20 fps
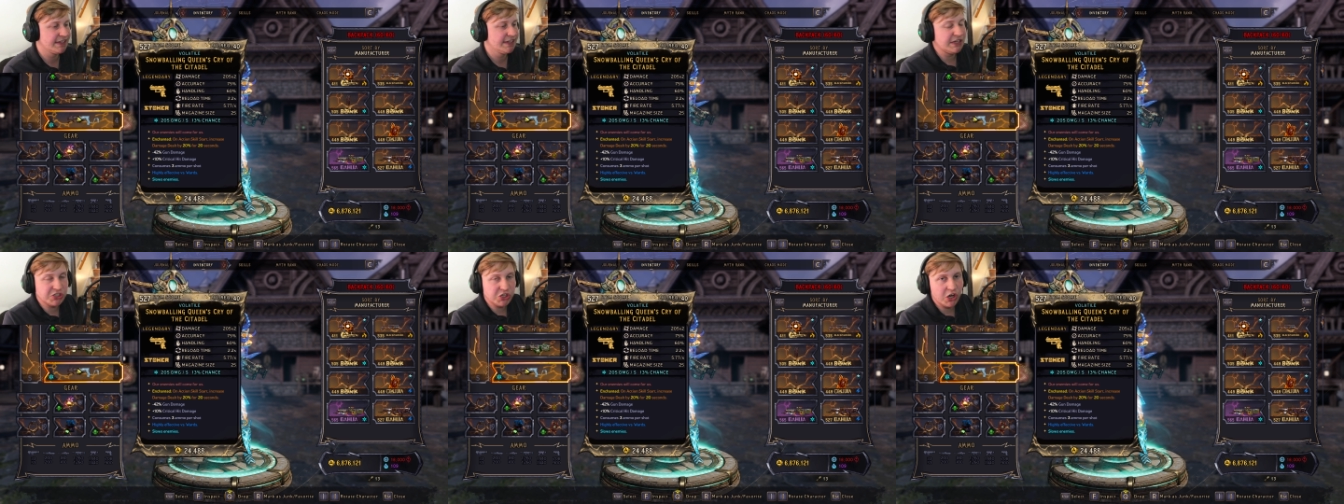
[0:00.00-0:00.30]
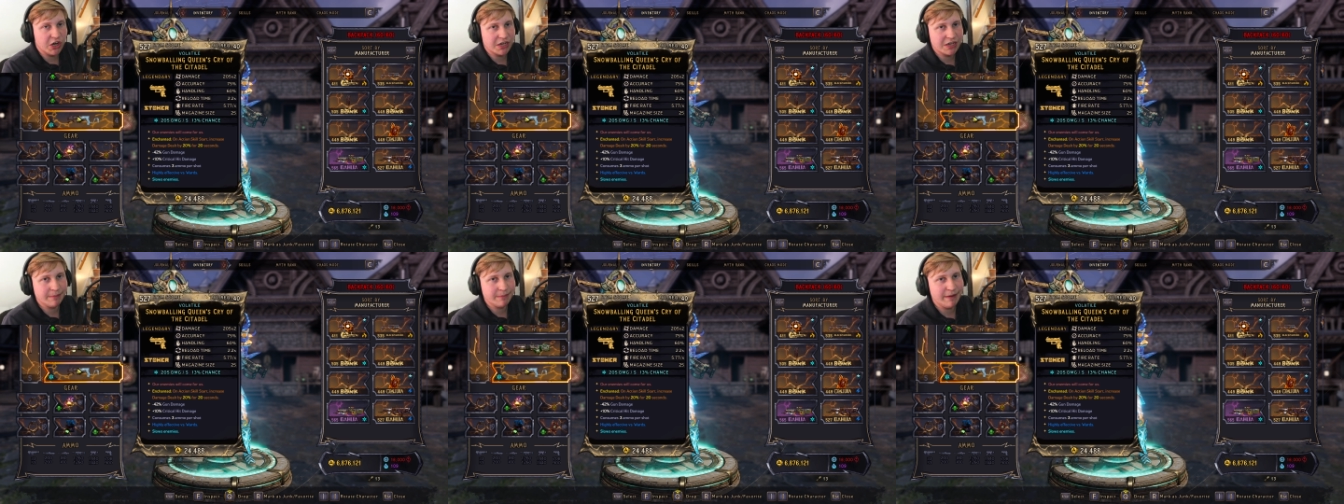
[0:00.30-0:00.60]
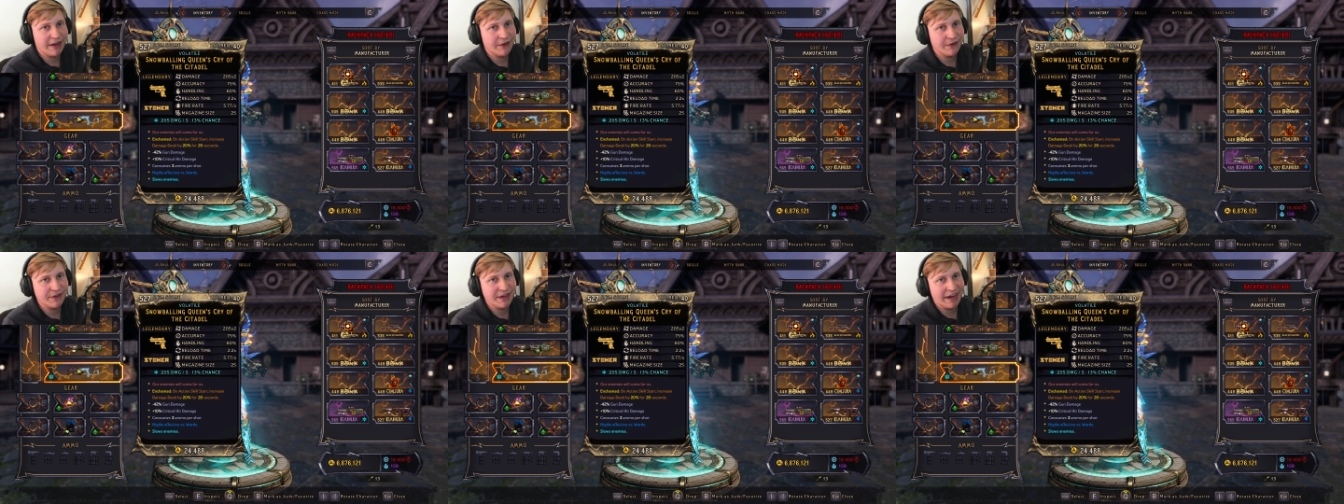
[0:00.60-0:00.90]
being talked
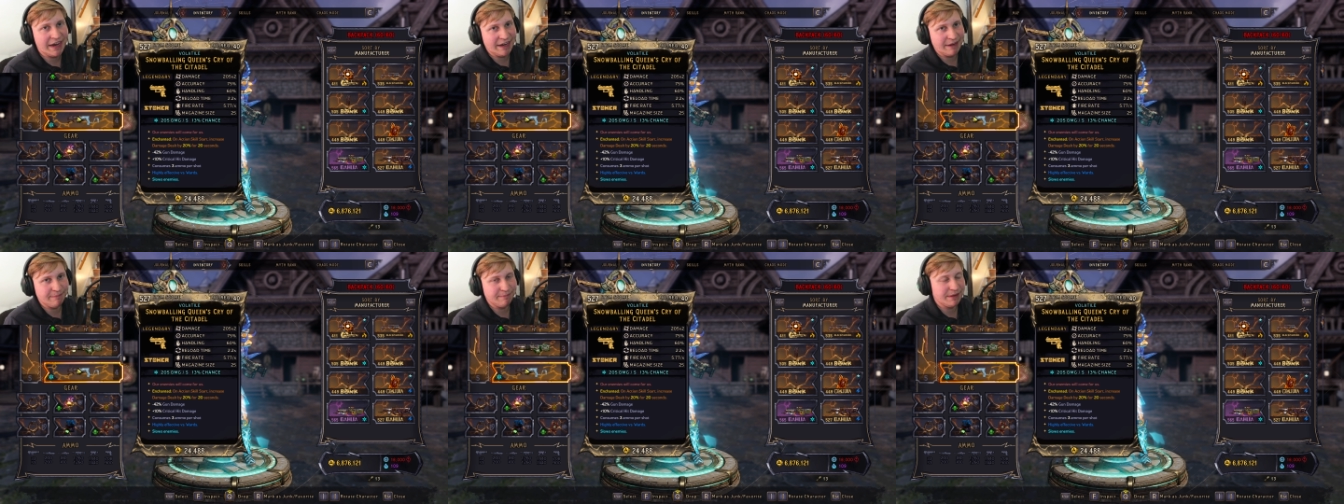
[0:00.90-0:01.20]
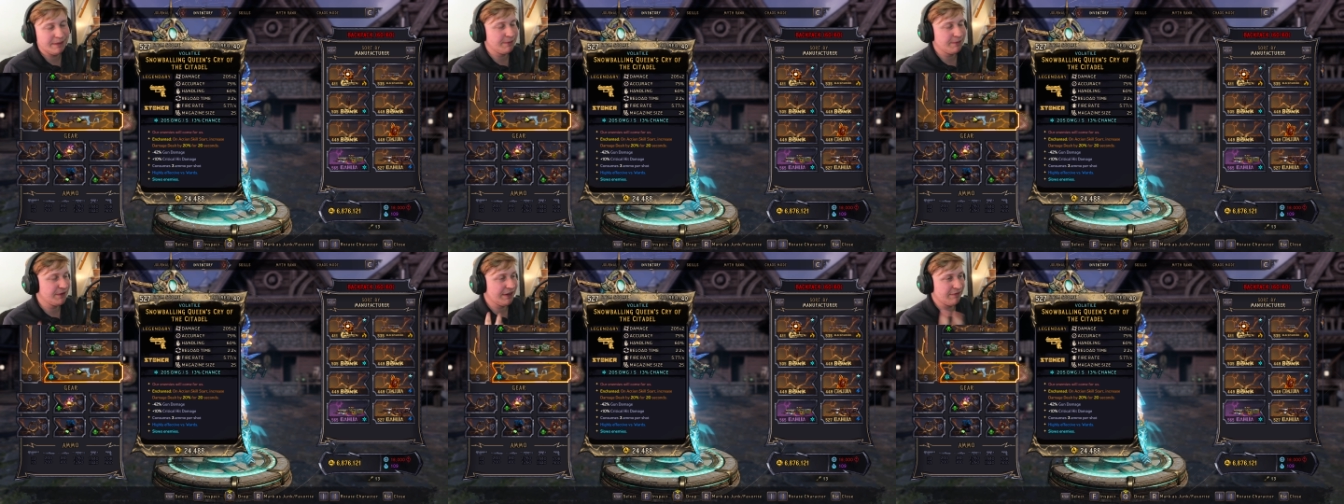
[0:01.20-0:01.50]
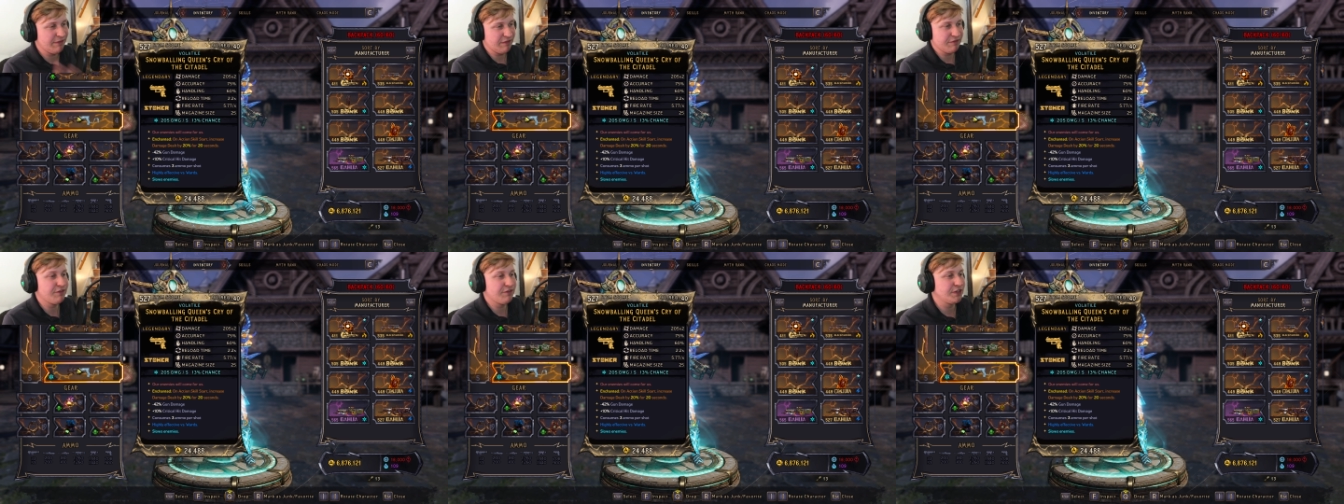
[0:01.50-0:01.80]
about and people
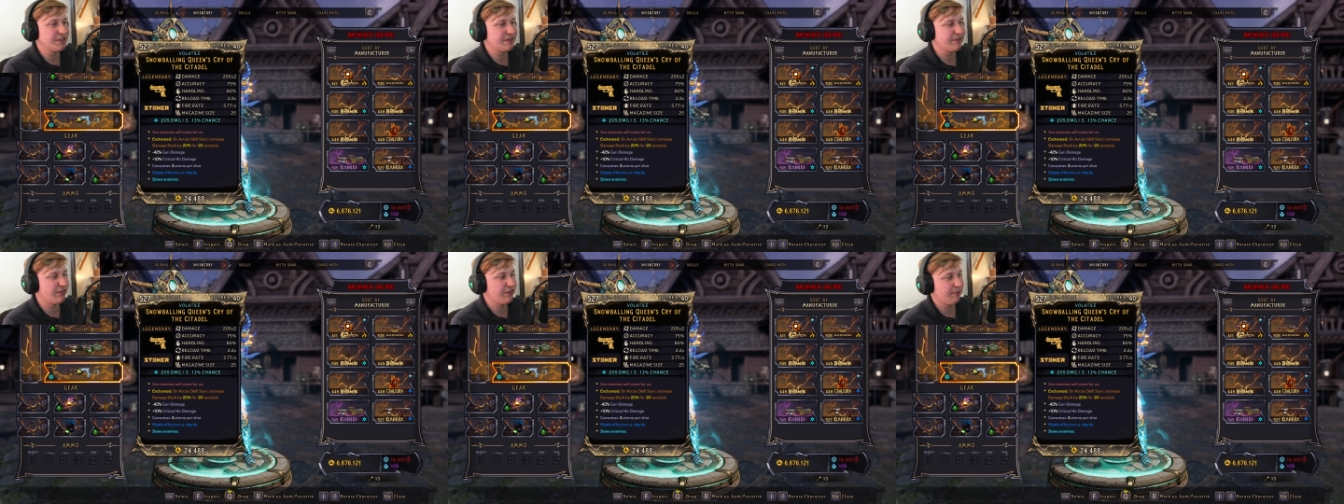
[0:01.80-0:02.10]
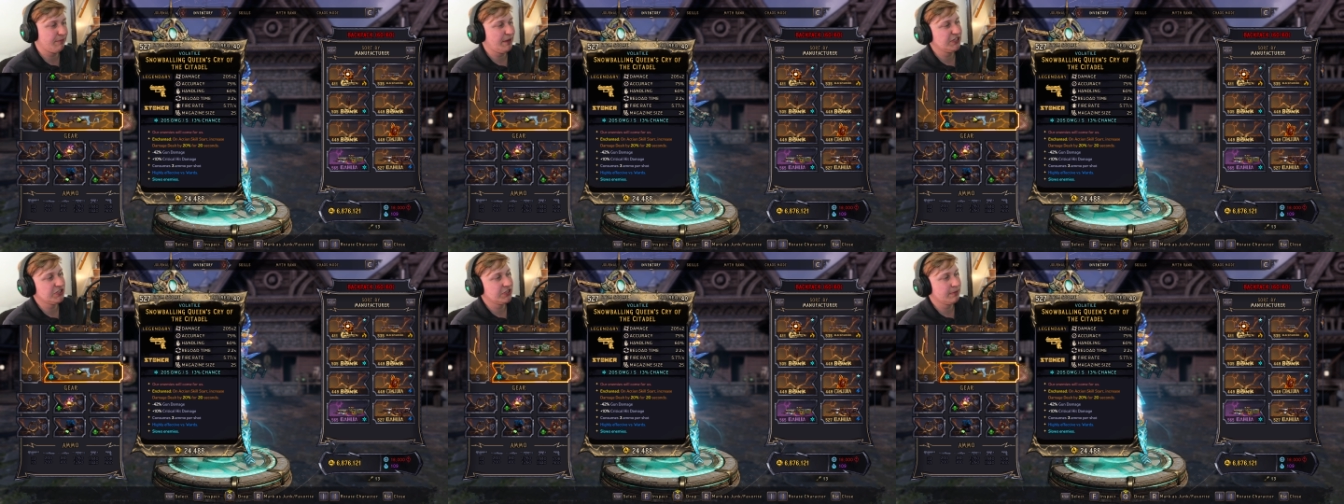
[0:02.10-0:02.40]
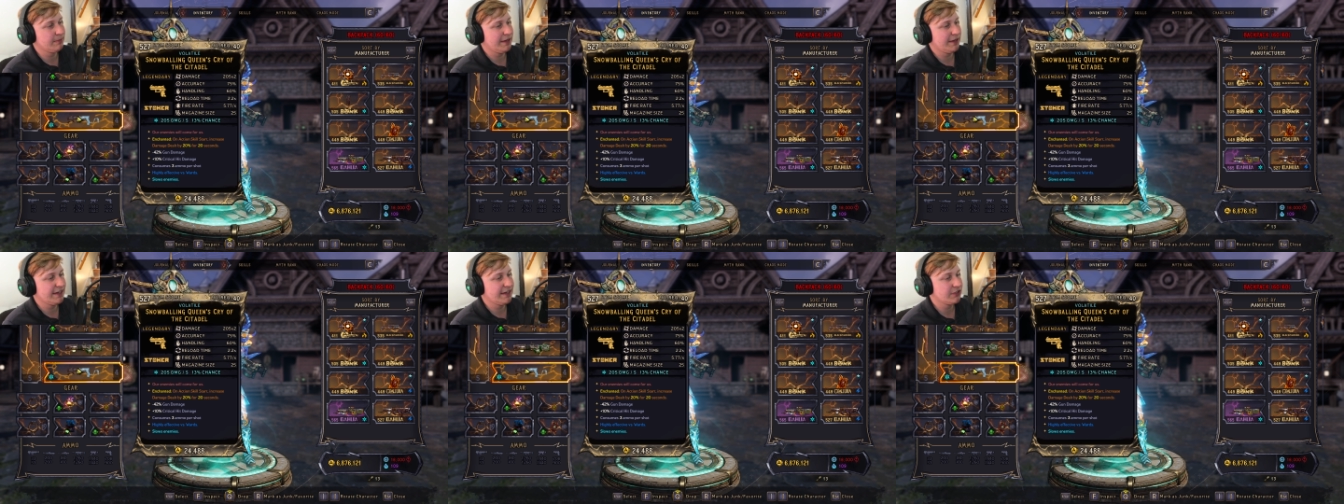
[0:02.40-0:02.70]
giving false
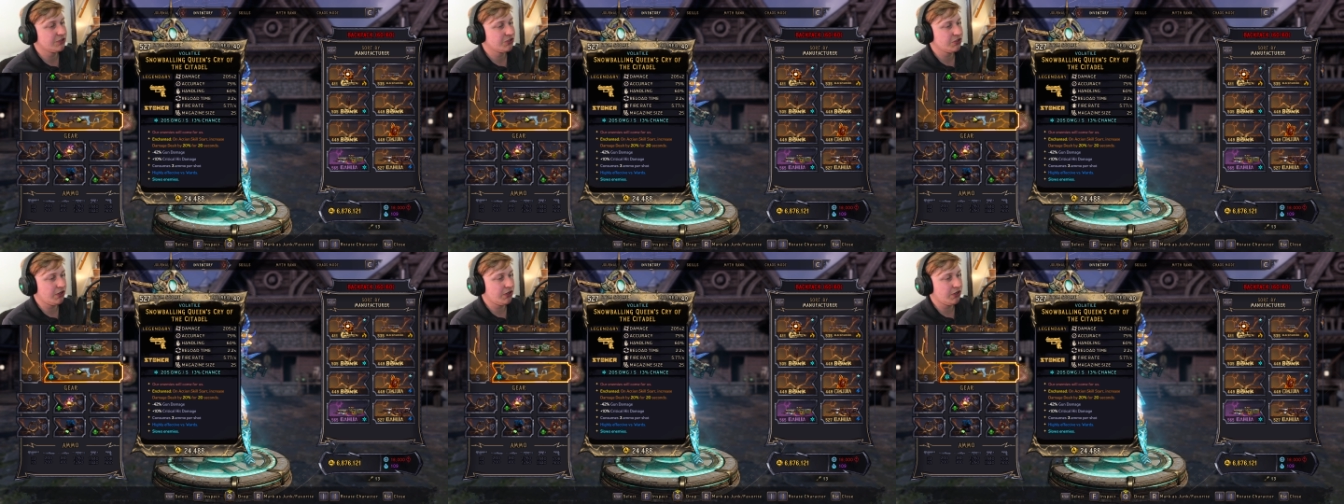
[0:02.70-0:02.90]
information about it.